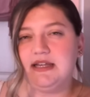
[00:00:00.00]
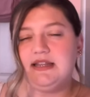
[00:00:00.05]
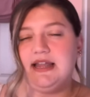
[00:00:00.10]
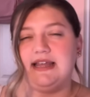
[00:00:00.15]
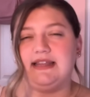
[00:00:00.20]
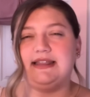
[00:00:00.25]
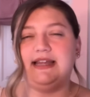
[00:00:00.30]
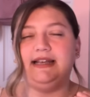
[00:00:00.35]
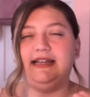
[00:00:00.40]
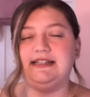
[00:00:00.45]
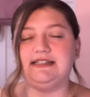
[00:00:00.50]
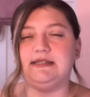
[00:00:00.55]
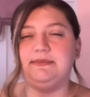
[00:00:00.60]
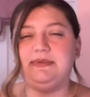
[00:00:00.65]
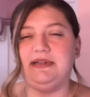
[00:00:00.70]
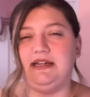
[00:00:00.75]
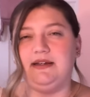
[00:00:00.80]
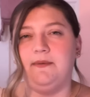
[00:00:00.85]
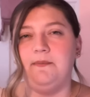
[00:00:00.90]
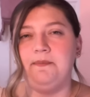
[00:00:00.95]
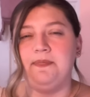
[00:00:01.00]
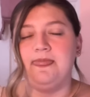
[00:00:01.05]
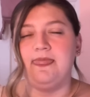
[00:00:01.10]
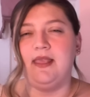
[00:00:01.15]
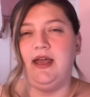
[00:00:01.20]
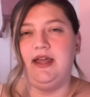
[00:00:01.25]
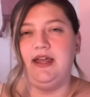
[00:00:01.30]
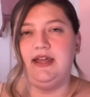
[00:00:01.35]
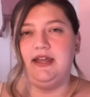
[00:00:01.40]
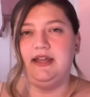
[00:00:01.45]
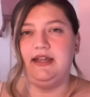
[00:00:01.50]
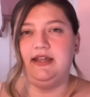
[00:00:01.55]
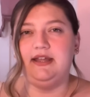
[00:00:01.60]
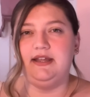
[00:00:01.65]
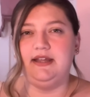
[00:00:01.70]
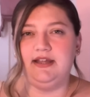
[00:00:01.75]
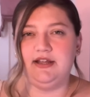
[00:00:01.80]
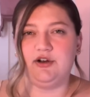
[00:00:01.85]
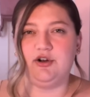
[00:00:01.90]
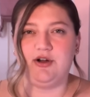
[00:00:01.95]
Like they need to be
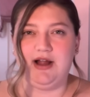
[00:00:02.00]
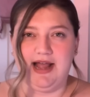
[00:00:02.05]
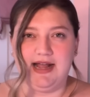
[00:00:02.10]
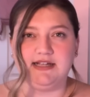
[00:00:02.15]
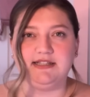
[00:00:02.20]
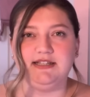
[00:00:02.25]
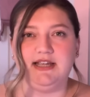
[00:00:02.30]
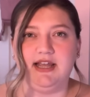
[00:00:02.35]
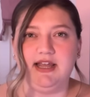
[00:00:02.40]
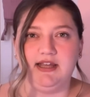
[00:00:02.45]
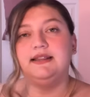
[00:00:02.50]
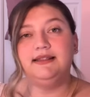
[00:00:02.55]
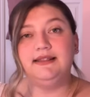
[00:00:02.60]
interacting.